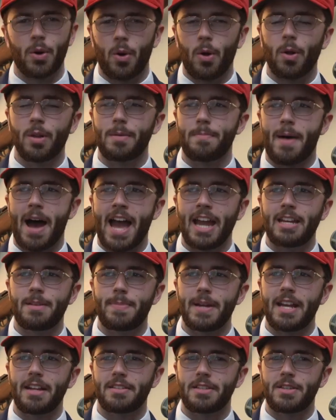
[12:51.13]
goal in mind
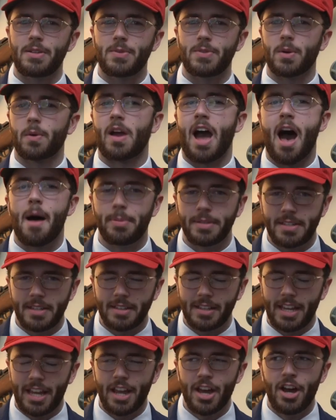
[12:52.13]
being to do so
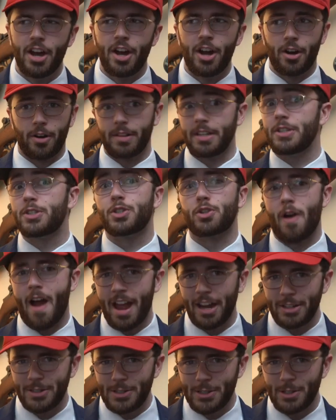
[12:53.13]
competently, or at least
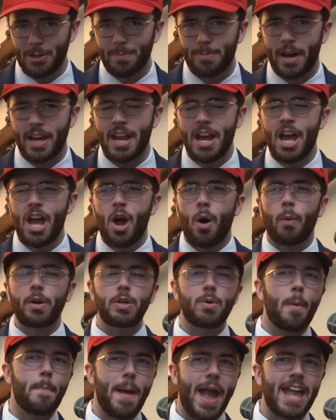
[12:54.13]
trying to. But when
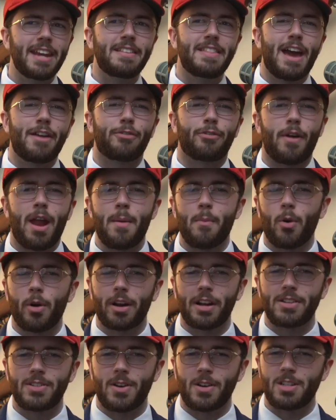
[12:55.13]
you abandon that
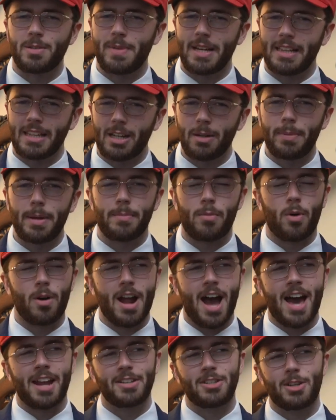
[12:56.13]
framework and start to be a little bit more
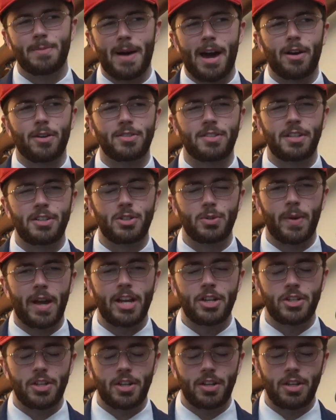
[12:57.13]
honest about our
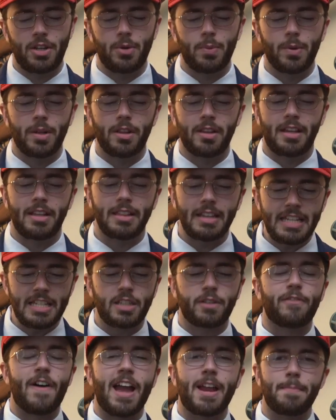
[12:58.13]
situation, you will at
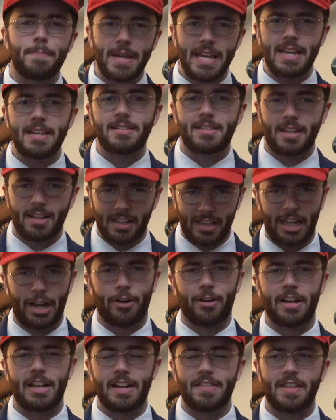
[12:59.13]
least find peace and
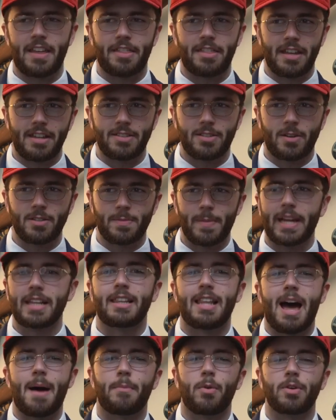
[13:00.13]
clarity and that things start to make a
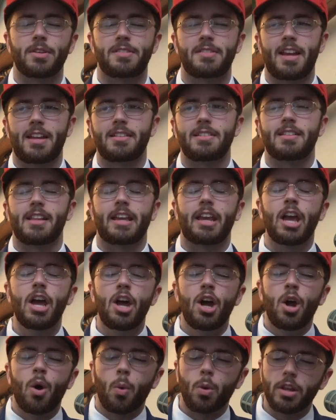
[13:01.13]
lot more sense. Like,
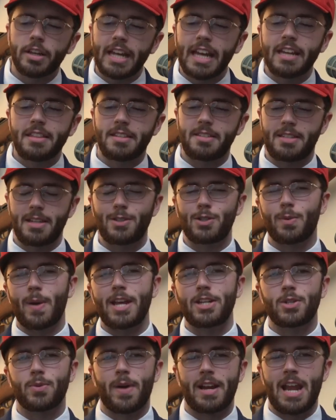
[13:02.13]
we're looking at the
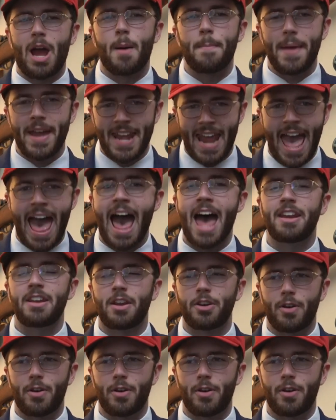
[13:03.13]
situation right now in Manhattan